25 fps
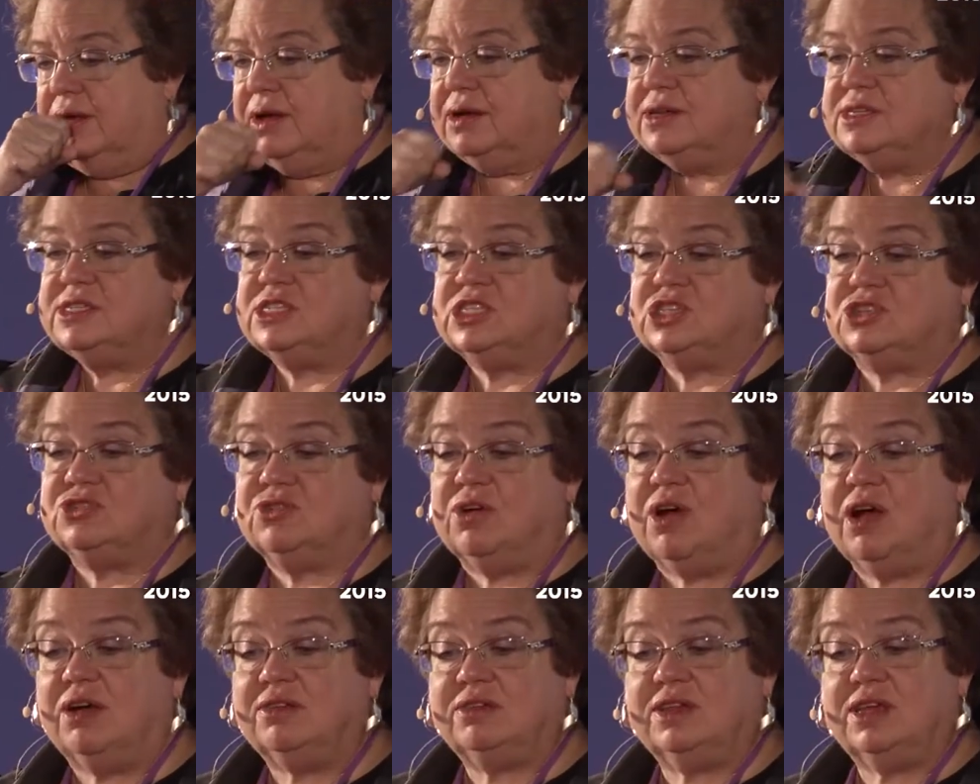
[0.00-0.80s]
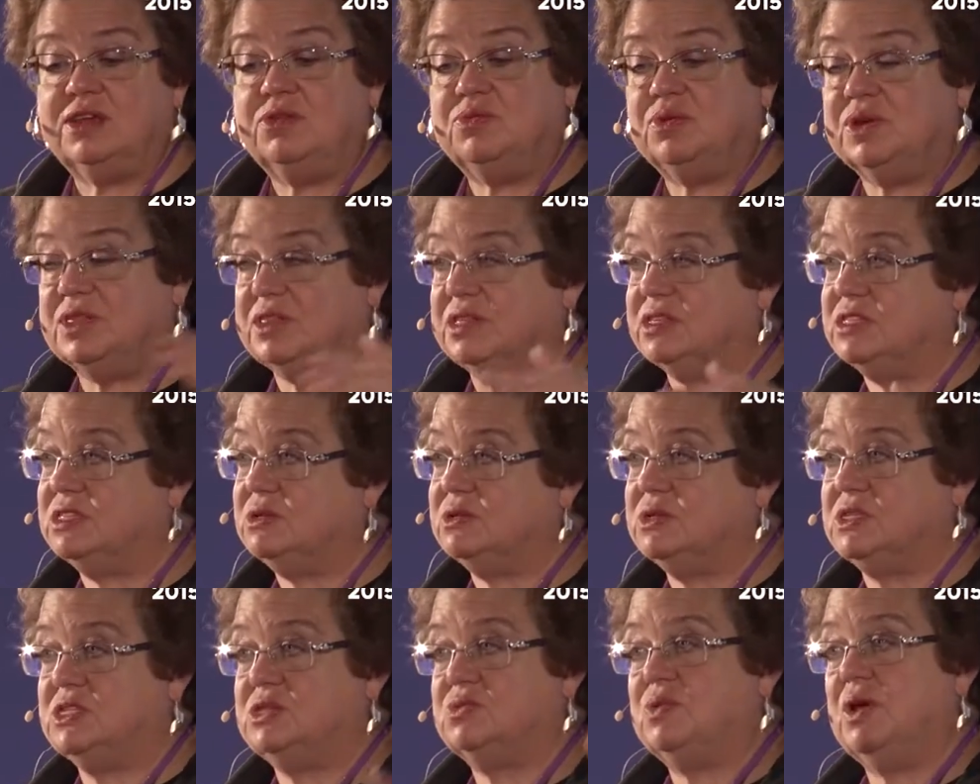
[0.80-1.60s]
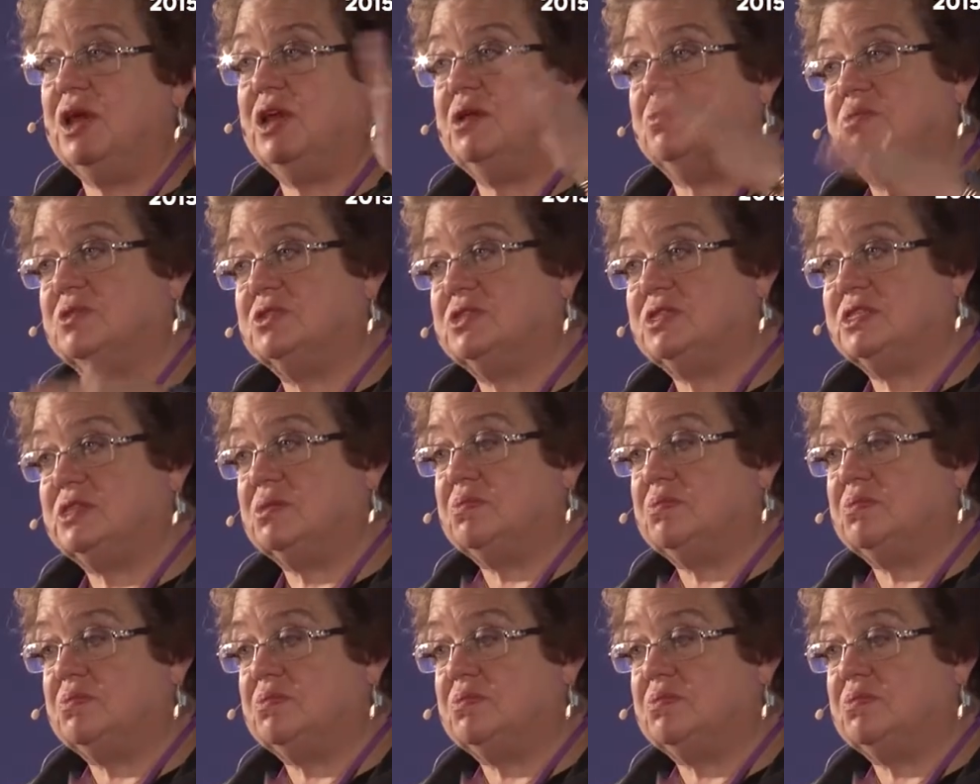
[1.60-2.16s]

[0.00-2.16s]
strongly with the persuadables, the